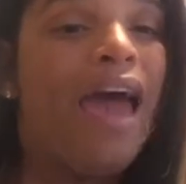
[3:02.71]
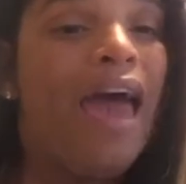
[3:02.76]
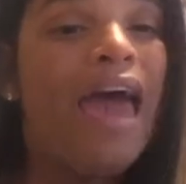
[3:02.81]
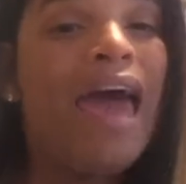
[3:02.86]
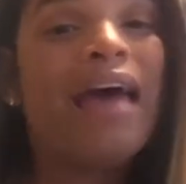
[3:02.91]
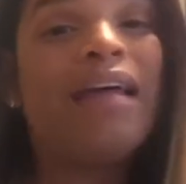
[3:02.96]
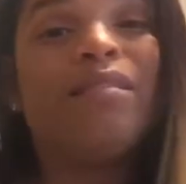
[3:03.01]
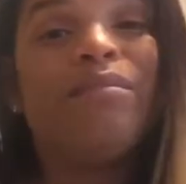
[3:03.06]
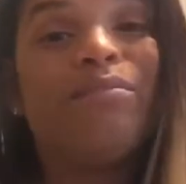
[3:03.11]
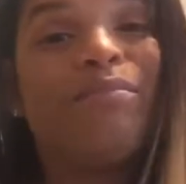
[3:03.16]

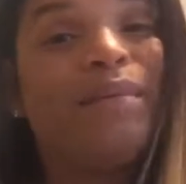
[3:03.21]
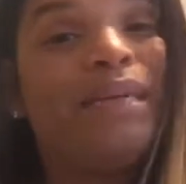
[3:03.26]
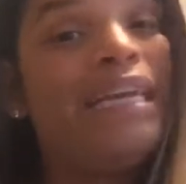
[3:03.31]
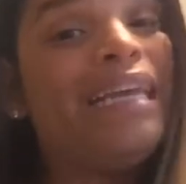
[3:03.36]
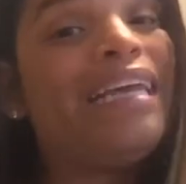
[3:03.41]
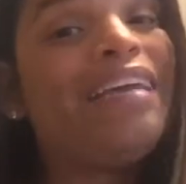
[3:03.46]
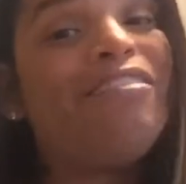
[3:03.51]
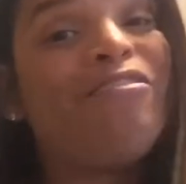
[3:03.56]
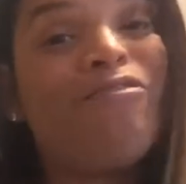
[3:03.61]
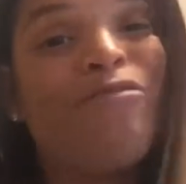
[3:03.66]
And
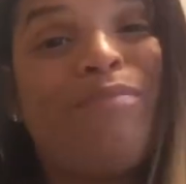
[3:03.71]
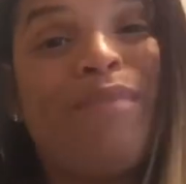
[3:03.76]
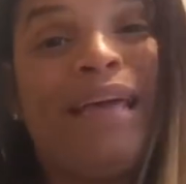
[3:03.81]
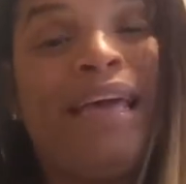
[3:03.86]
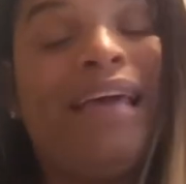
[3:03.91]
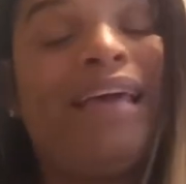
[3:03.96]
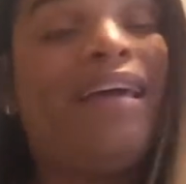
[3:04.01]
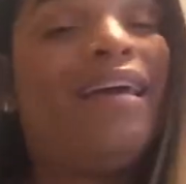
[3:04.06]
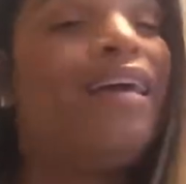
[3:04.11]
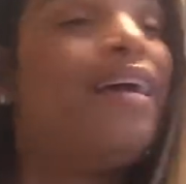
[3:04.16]
believe
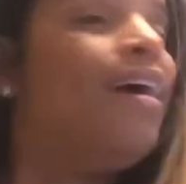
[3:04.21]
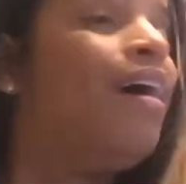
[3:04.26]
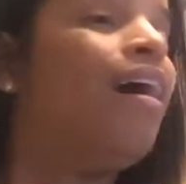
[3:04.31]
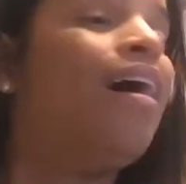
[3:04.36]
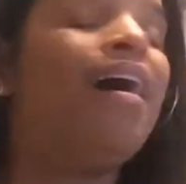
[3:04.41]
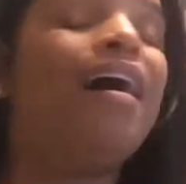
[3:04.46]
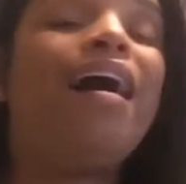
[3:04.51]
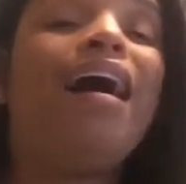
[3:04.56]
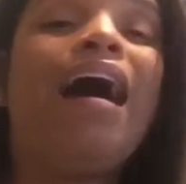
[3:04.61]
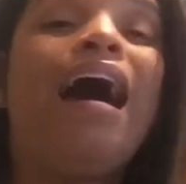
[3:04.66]
me,
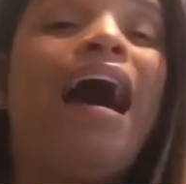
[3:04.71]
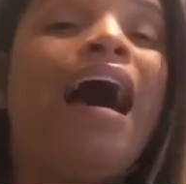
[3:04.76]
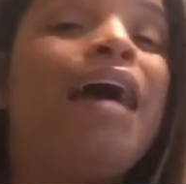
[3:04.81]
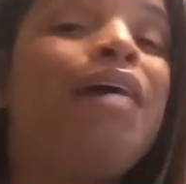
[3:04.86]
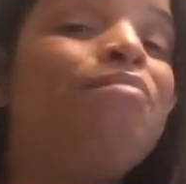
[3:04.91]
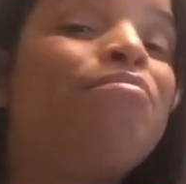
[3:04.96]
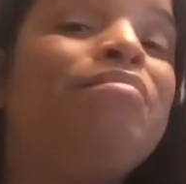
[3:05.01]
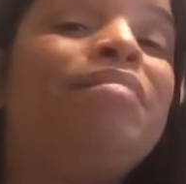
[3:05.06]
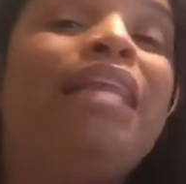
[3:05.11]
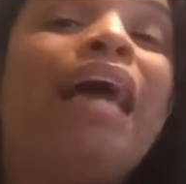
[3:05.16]

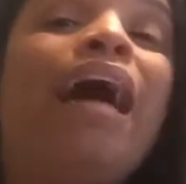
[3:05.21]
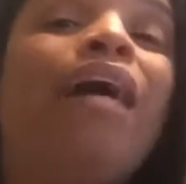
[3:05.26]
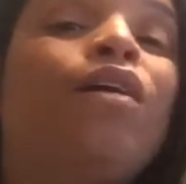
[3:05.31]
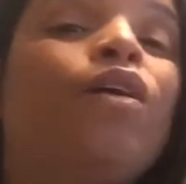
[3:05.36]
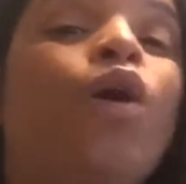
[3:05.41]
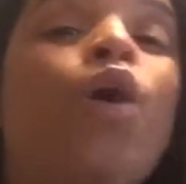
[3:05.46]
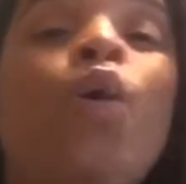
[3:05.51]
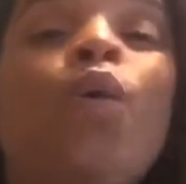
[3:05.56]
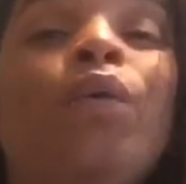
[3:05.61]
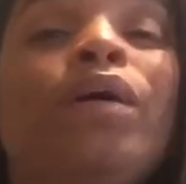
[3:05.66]
I'm not
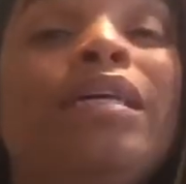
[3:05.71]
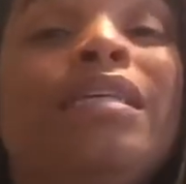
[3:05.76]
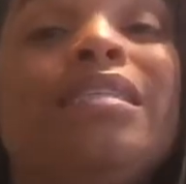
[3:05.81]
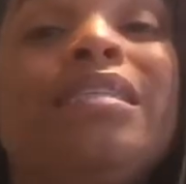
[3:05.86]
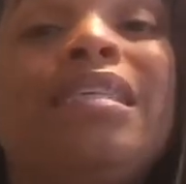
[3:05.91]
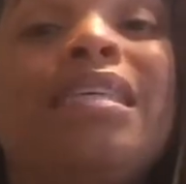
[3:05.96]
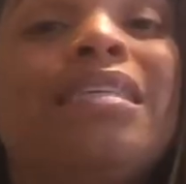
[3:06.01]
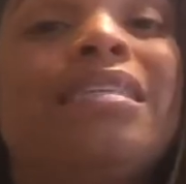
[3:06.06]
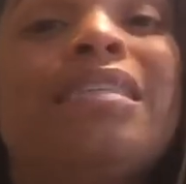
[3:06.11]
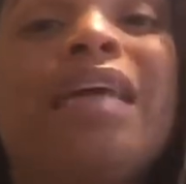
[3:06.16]
always
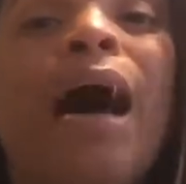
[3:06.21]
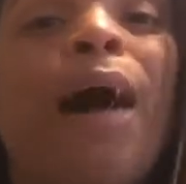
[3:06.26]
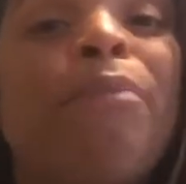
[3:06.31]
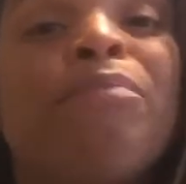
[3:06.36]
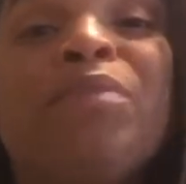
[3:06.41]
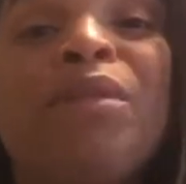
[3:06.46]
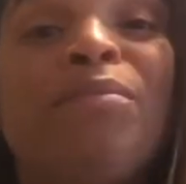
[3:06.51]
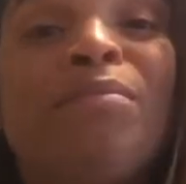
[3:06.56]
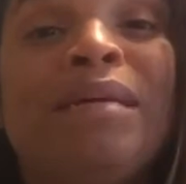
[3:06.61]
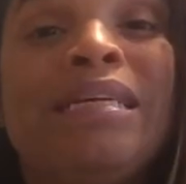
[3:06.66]
this
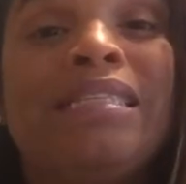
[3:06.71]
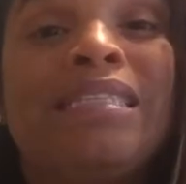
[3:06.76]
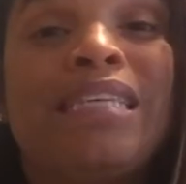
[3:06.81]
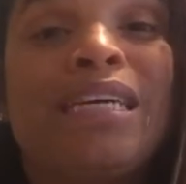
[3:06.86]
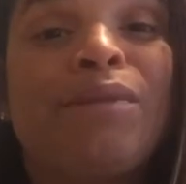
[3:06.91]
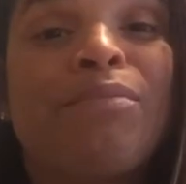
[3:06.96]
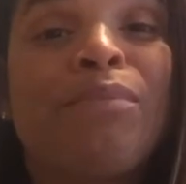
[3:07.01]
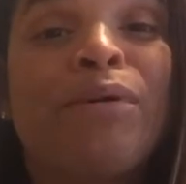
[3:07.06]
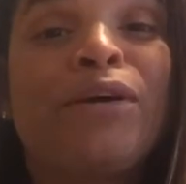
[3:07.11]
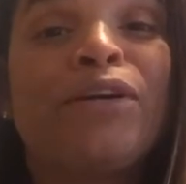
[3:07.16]

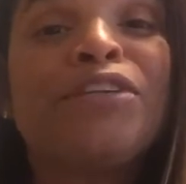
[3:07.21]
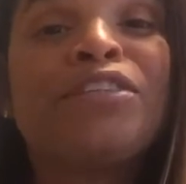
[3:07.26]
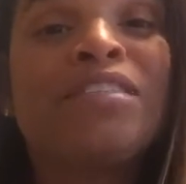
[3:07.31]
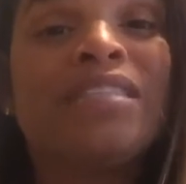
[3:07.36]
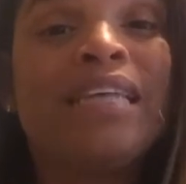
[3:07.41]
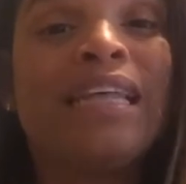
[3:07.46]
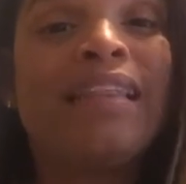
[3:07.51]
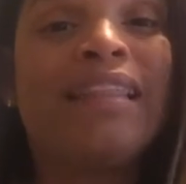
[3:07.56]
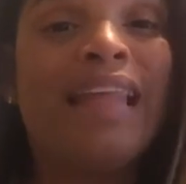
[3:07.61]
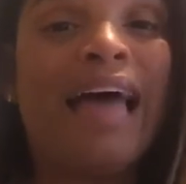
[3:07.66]
optimistic
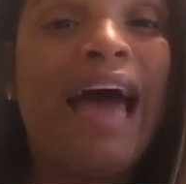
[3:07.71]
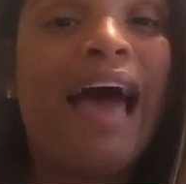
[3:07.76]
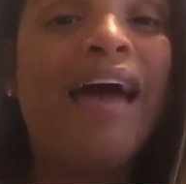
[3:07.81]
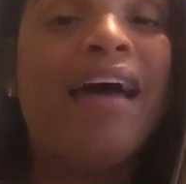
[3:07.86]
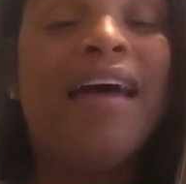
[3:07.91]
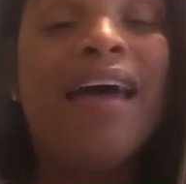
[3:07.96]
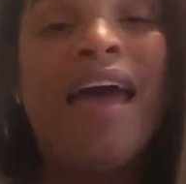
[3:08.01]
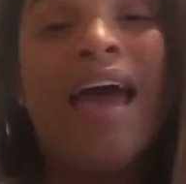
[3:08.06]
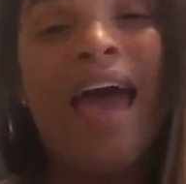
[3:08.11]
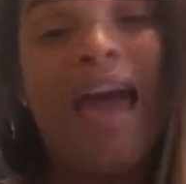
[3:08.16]
person that
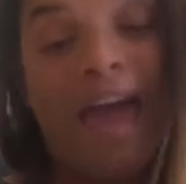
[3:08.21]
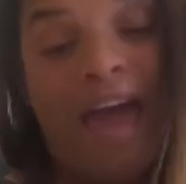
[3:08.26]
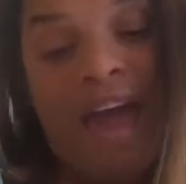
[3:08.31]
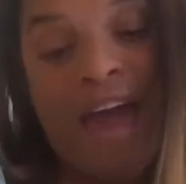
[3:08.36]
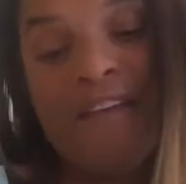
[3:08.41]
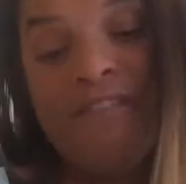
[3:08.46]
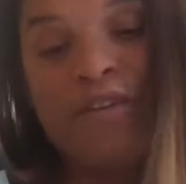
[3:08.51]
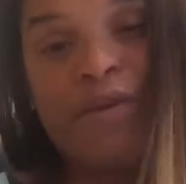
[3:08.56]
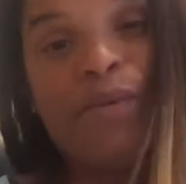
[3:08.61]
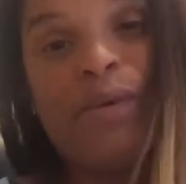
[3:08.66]

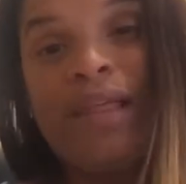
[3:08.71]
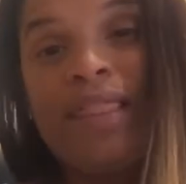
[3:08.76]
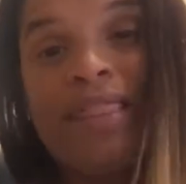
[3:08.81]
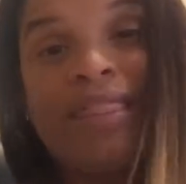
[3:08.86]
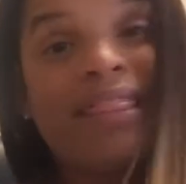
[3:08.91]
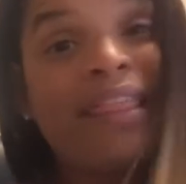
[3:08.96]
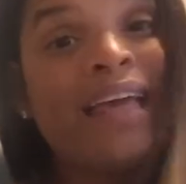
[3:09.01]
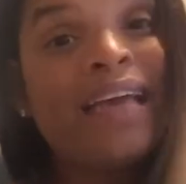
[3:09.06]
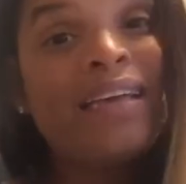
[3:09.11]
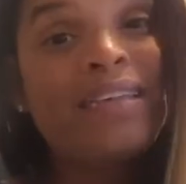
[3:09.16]
everyone
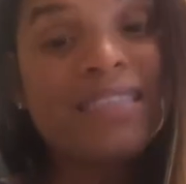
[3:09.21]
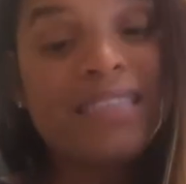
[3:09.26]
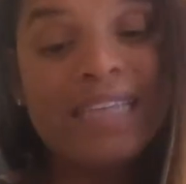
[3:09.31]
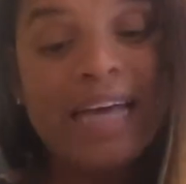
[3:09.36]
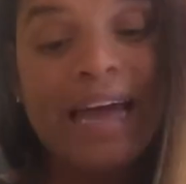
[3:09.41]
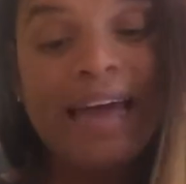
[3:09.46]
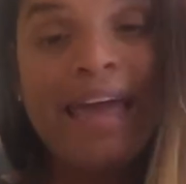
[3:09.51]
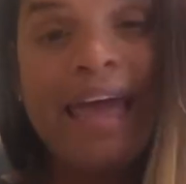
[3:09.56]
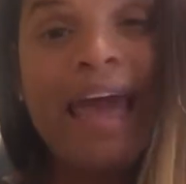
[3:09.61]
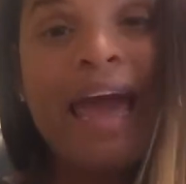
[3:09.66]
thinks
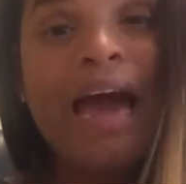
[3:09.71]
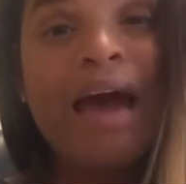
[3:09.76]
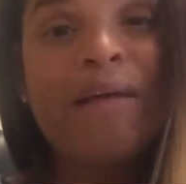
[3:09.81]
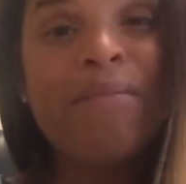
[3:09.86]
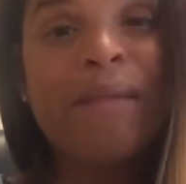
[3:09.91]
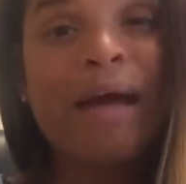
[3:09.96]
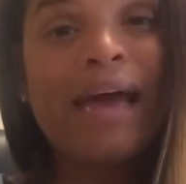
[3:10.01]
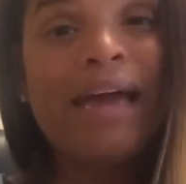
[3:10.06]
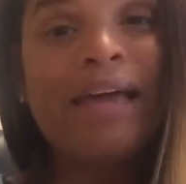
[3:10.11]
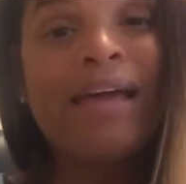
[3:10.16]
I
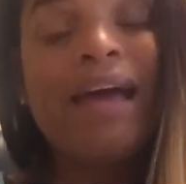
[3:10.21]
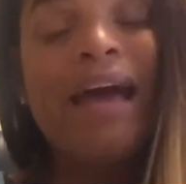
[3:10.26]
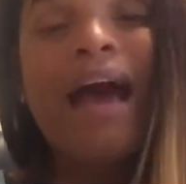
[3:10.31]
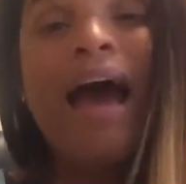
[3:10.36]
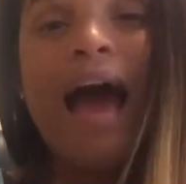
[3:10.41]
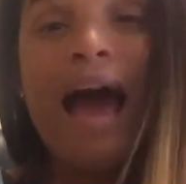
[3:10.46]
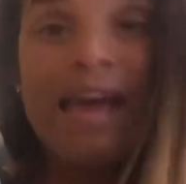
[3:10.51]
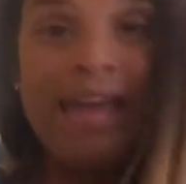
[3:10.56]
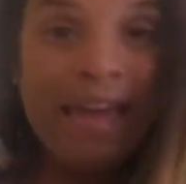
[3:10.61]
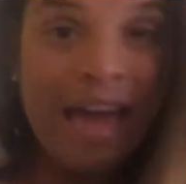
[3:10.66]
am.
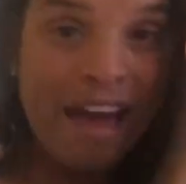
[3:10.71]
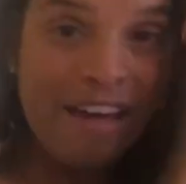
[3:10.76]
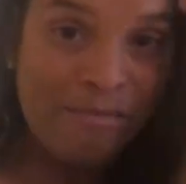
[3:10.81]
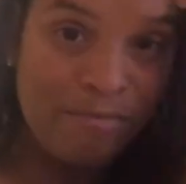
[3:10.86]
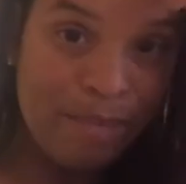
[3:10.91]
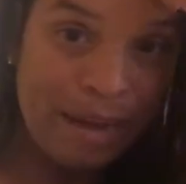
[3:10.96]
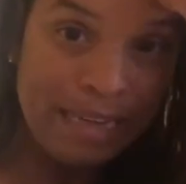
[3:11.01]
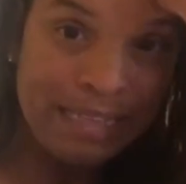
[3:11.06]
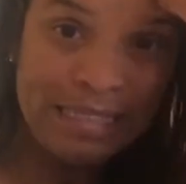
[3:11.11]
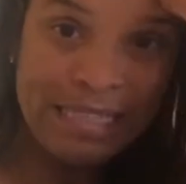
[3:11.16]
I
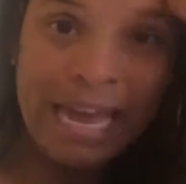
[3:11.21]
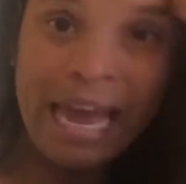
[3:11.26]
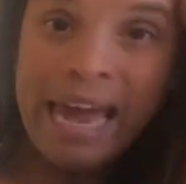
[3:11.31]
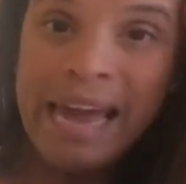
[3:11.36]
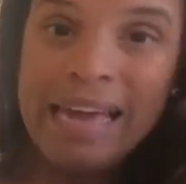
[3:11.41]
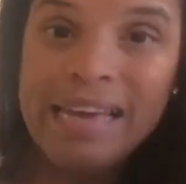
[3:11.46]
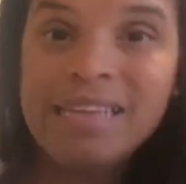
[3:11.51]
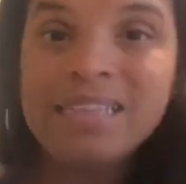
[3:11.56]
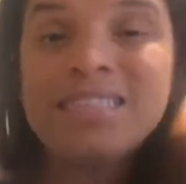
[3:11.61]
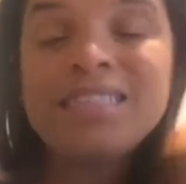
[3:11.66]
have my
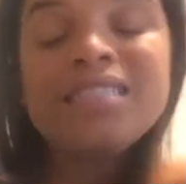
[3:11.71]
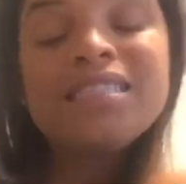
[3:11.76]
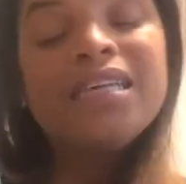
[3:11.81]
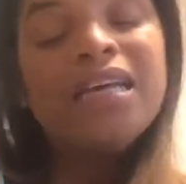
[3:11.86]
days.